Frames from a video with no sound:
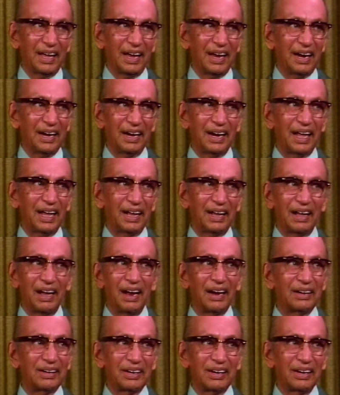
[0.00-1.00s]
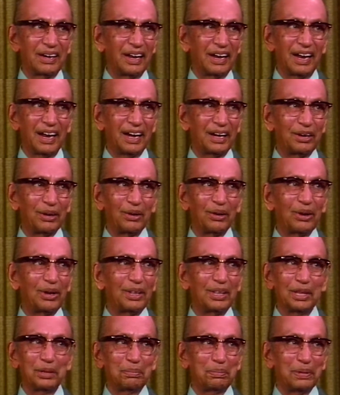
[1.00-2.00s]
And I can't relate all
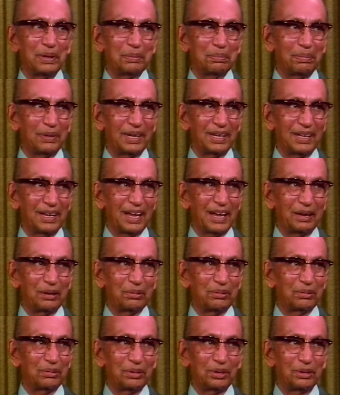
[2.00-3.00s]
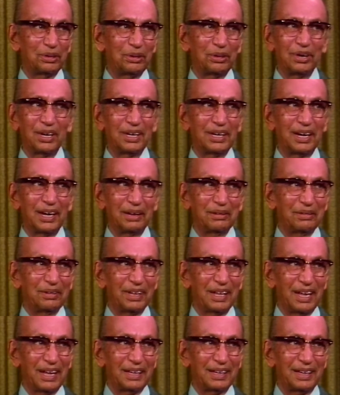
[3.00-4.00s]
the papers I wrote jointly
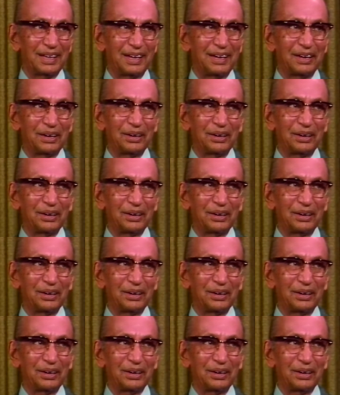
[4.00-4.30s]
with S.N.